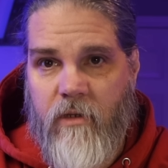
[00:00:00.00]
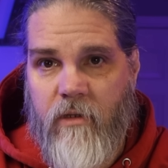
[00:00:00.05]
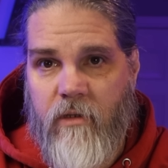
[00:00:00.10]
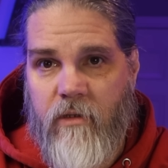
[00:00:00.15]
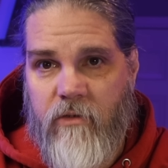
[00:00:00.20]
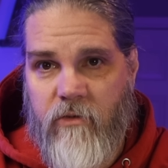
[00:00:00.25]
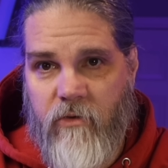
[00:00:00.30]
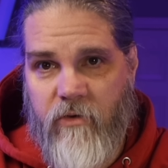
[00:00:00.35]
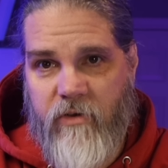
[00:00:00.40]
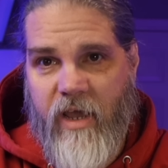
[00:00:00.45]

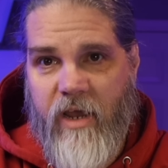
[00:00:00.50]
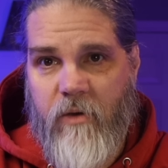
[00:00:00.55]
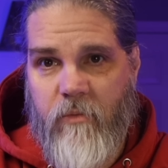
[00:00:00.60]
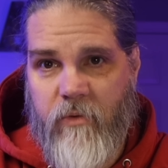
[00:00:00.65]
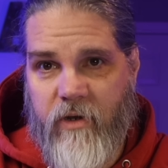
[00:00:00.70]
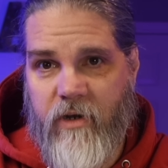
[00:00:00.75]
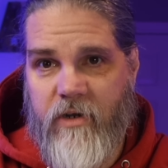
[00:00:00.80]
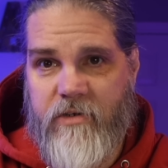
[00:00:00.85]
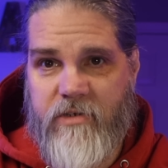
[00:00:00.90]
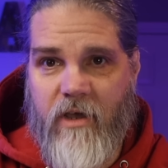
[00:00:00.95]
So today we're
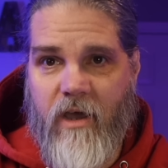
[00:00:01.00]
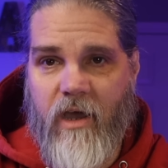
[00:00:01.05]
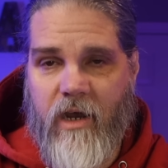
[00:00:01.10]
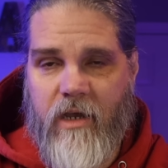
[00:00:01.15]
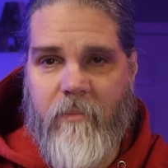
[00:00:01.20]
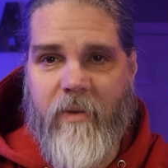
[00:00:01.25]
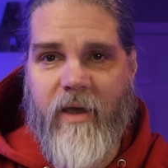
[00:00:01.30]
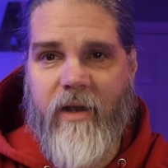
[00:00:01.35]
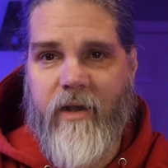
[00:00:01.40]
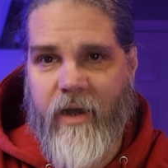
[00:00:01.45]
going to talk
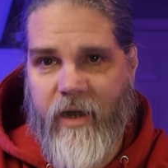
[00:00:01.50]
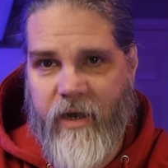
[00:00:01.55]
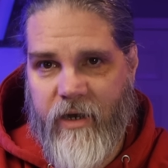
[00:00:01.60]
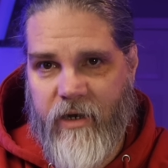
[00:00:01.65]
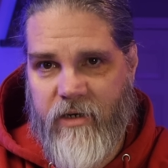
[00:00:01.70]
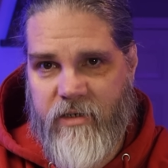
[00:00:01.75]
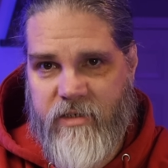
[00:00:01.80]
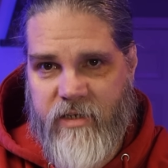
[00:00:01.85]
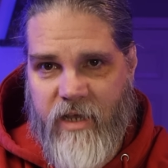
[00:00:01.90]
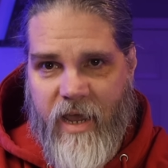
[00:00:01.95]
about
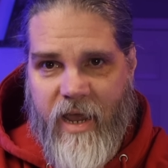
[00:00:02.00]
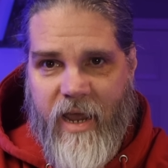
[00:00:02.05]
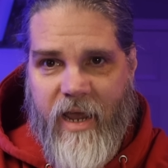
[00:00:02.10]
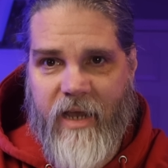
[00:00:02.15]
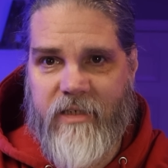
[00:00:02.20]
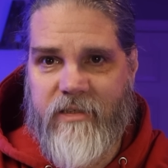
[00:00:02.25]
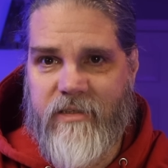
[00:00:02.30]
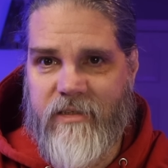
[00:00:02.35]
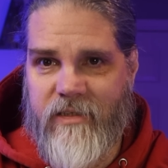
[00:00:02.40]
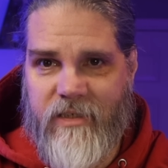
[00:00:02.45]

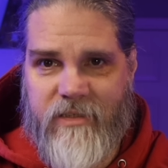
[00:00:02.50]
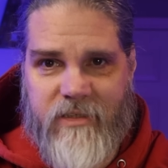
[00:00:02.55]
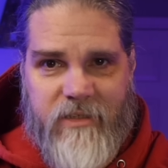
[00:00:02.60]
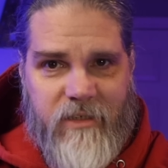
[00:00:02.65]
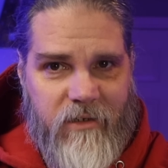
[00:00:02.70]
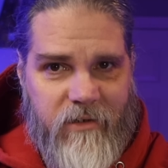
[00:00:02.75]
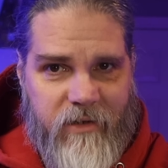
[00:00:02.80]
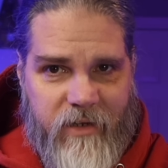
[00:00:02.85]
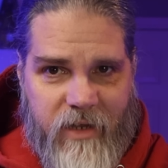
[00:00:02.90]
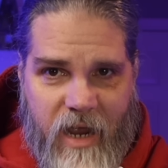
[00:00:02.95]
AirTags, this
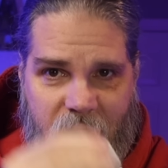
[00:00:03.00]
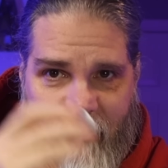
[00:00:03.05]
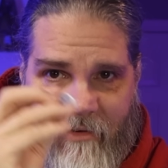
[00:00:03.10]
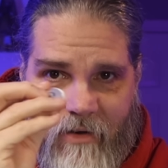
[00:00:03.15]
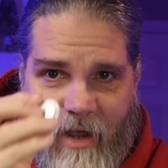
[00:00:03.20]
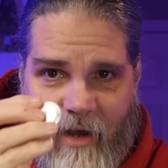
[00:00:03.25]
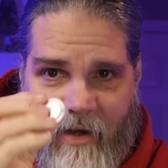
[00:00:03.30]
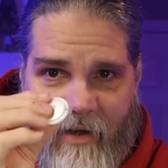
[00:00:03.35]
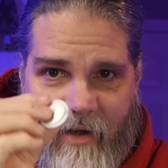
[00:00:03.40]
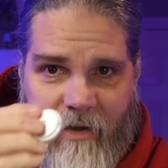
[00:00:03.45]
little guy
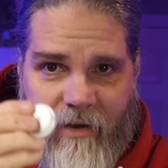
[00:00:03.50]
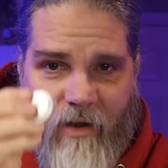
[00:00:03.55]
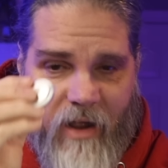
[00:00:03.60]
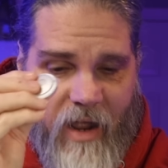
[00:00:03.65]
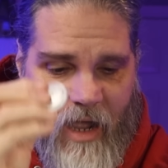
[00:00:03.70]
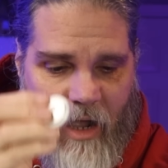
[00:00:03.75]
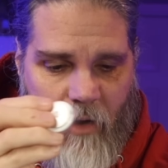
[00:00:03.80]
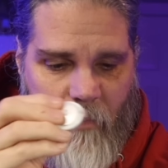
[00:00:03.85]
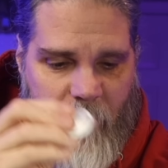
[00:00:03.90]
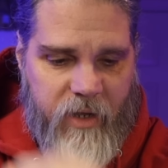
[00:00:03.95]
right here,
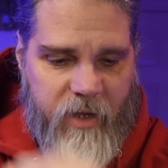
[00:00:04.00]
how we